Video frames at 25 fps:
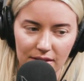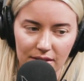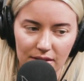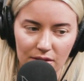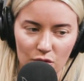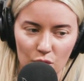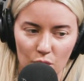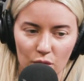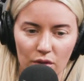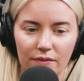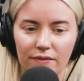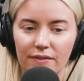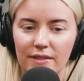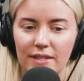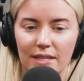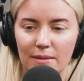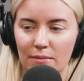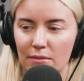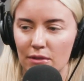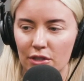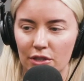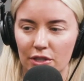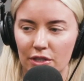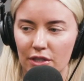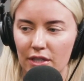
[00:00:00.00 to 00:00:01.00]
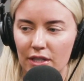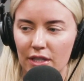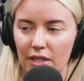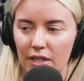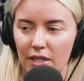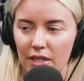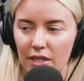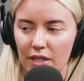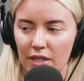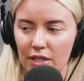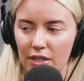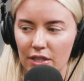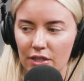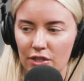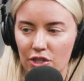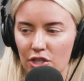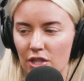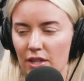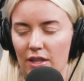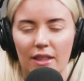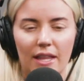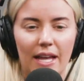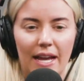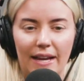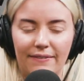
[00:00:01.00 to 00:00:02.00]
sort of similar
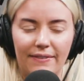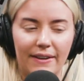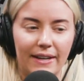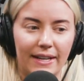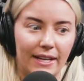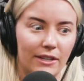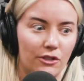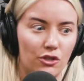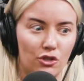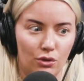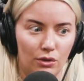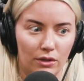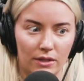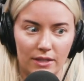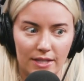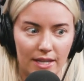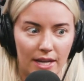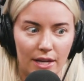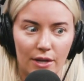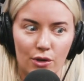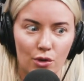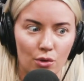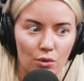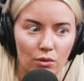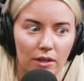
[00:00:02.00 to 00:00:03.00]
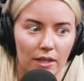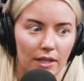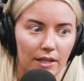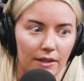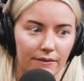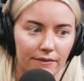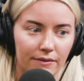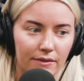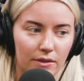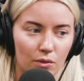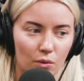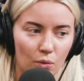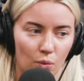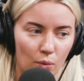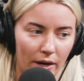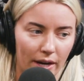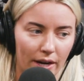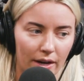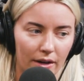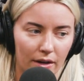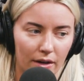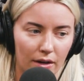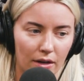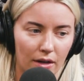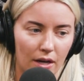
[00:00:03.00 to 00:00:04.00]
to the life, I guess you could say, you lived,
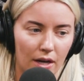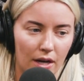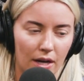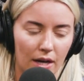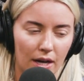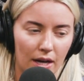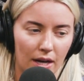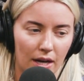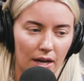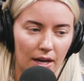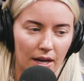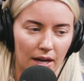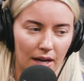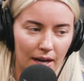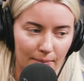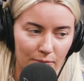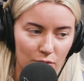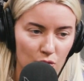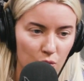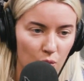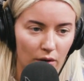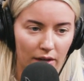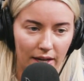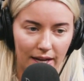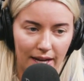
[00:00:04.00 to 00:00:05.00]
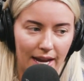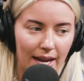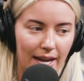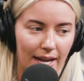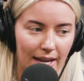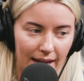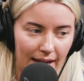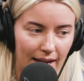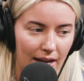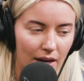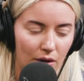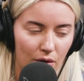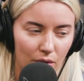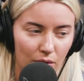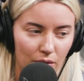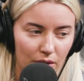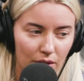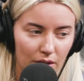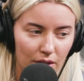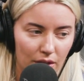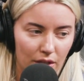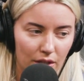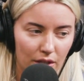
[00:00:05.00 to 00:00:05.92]
where I'm 28 now.